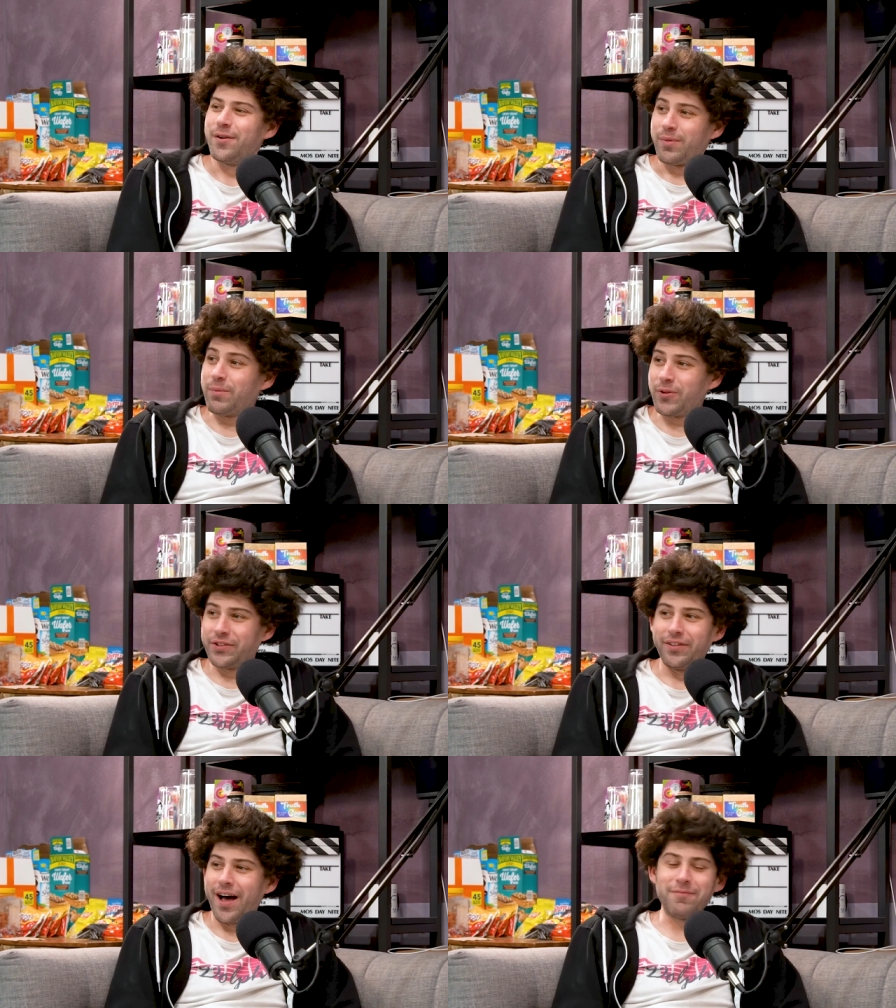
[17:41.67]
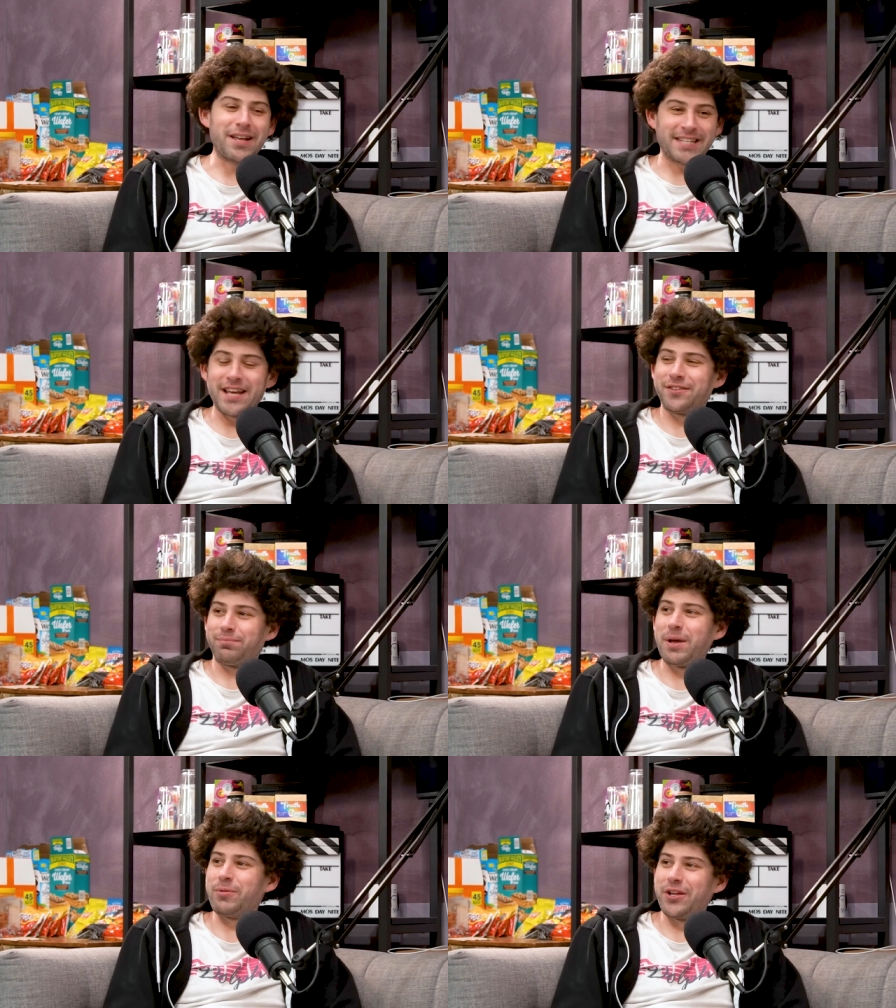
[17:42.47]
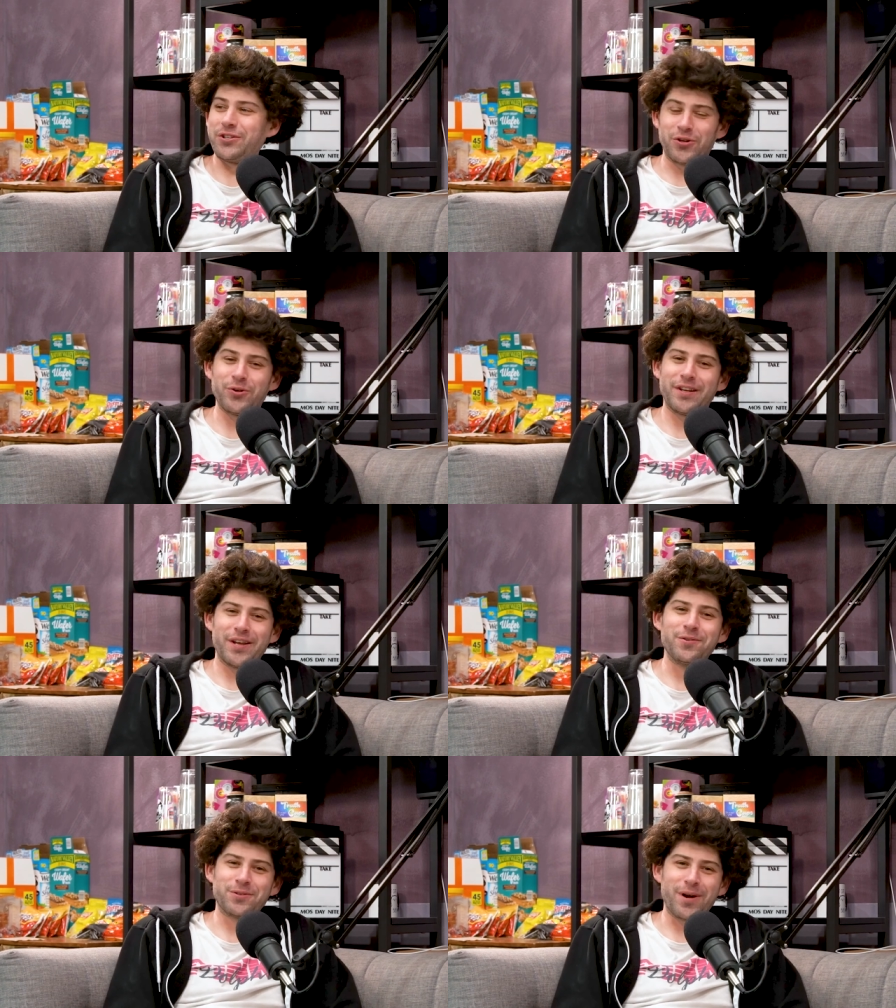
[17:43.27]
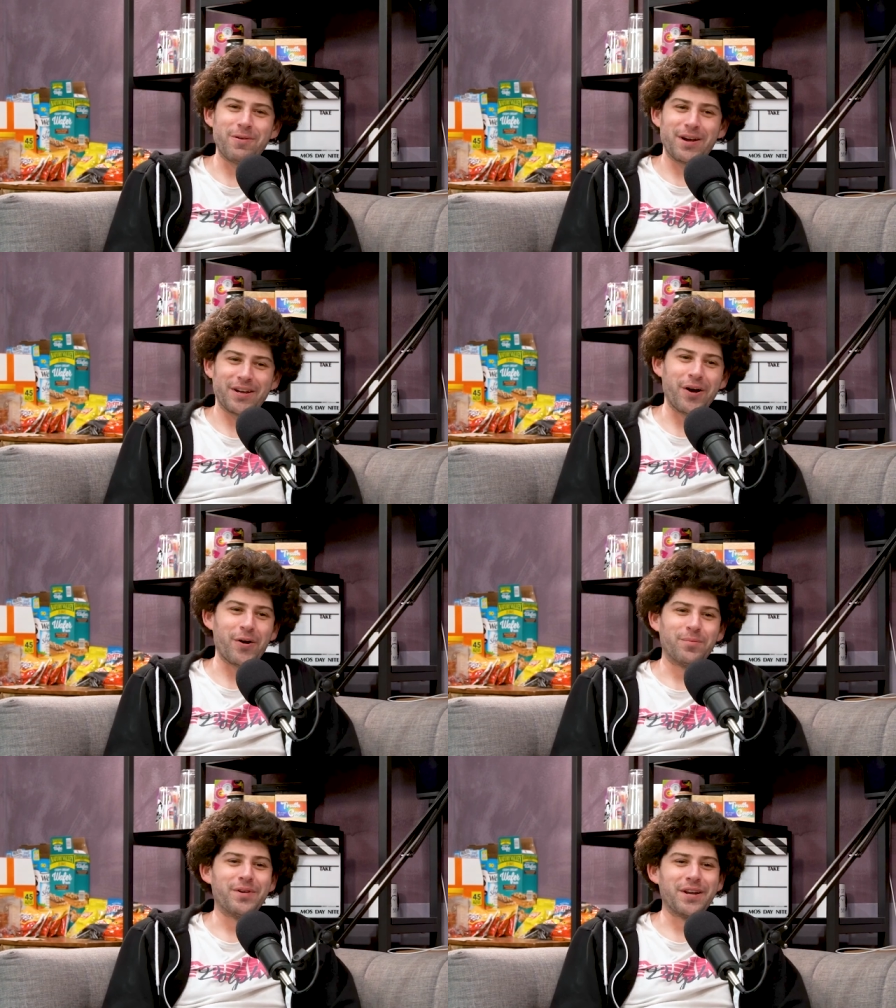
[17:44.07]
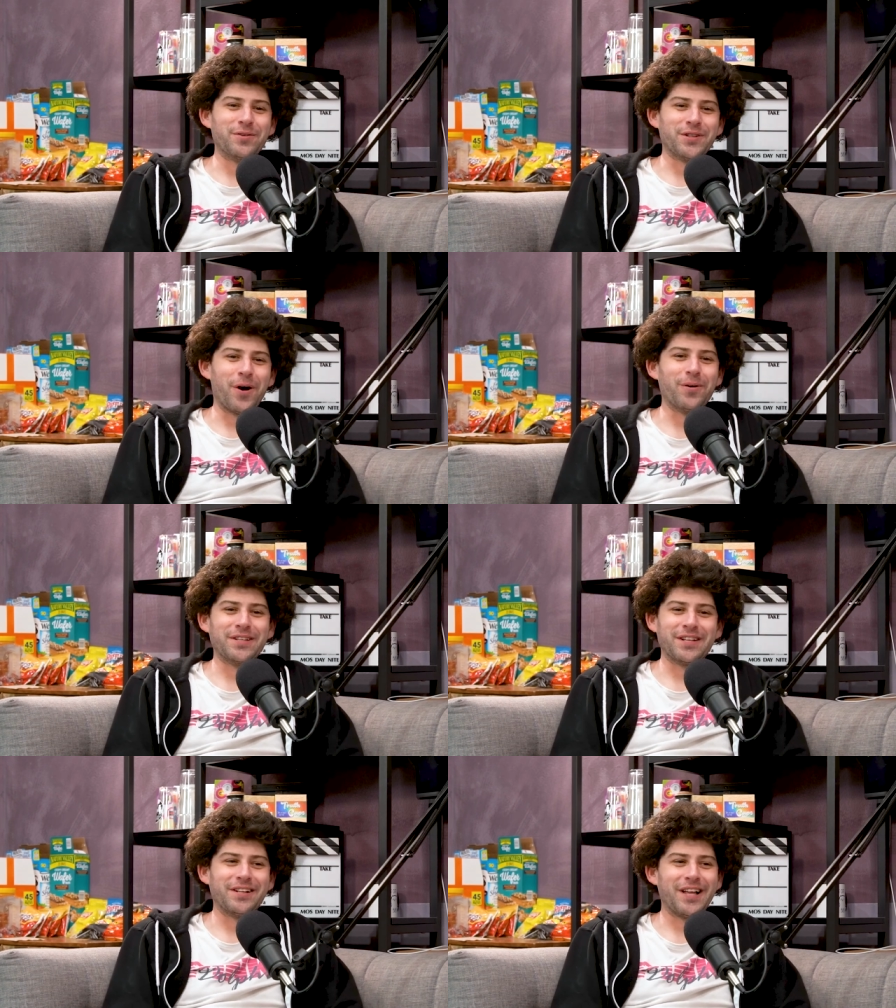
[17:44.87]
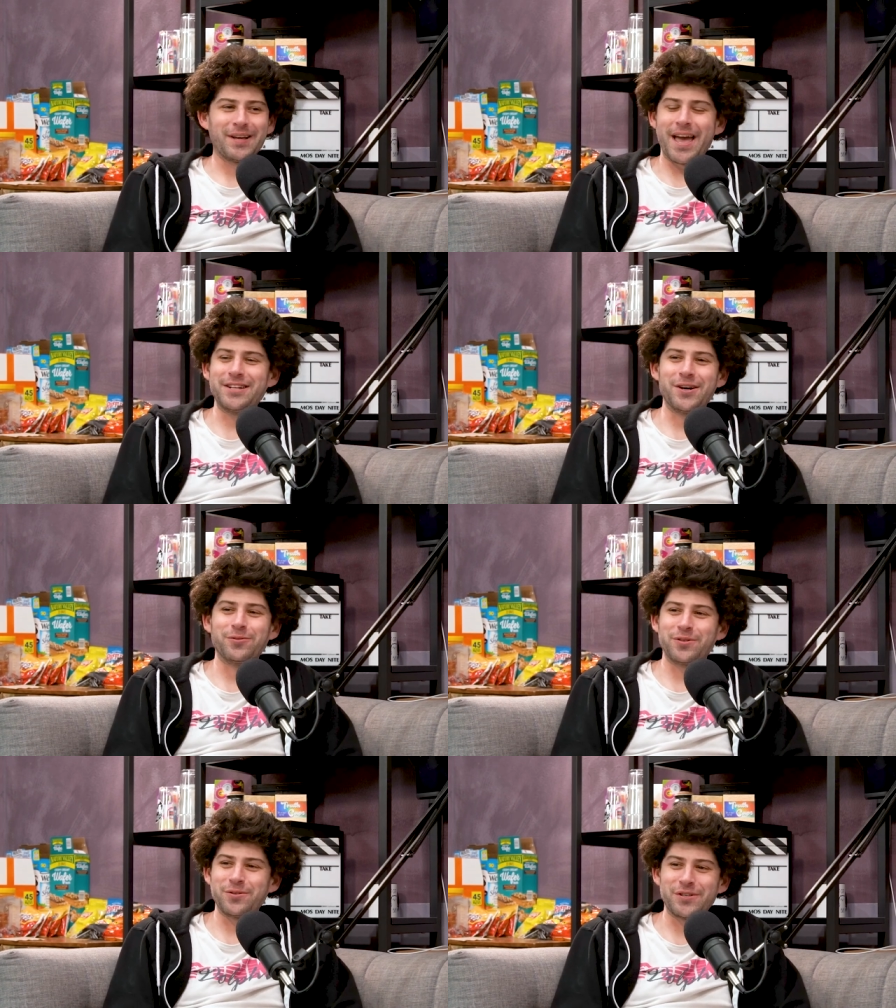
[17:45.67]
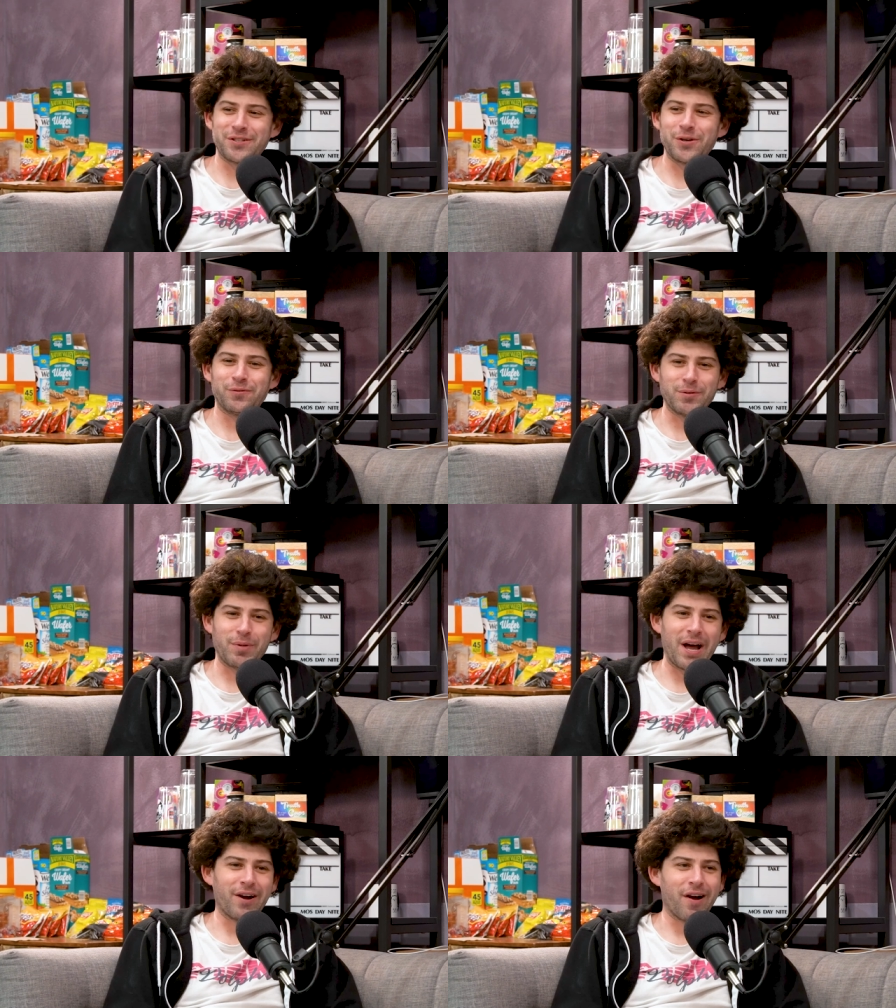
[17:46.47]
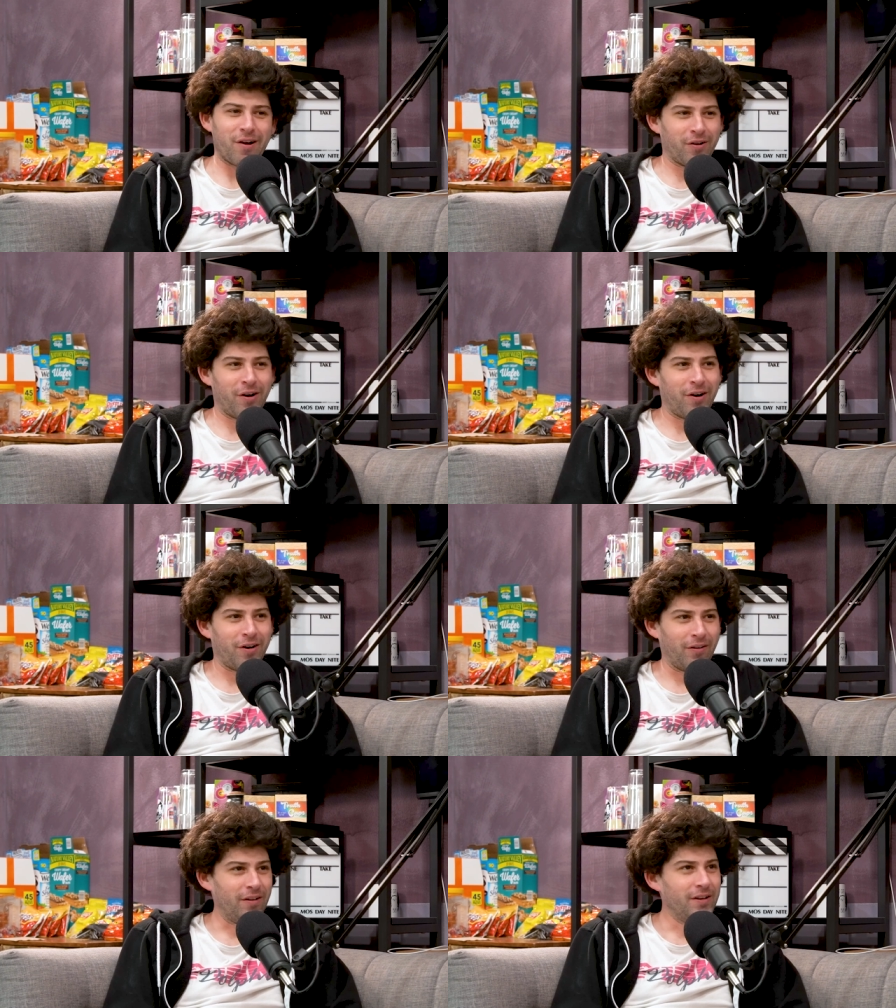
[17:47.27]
people. I'm not you saying people fucking... didn't do it. It was the right way to go, but it was always a like, hey, don't do this. You have to buy our alcohol.